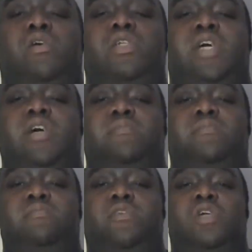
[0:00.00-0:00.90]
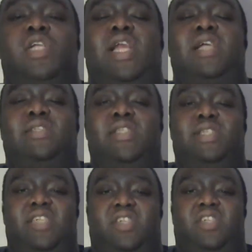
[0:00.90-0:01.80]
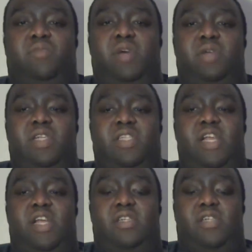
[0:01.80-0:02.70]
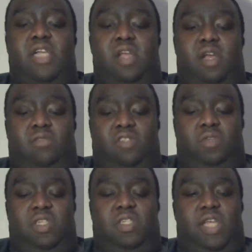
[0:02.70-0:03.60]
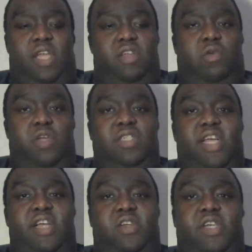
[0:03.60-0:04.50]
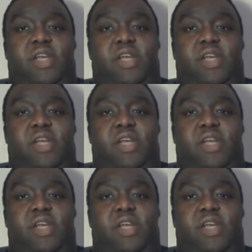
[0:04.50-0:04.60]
on Alexis Sanchez, by the way, Danny? I just wanted to get a quick take on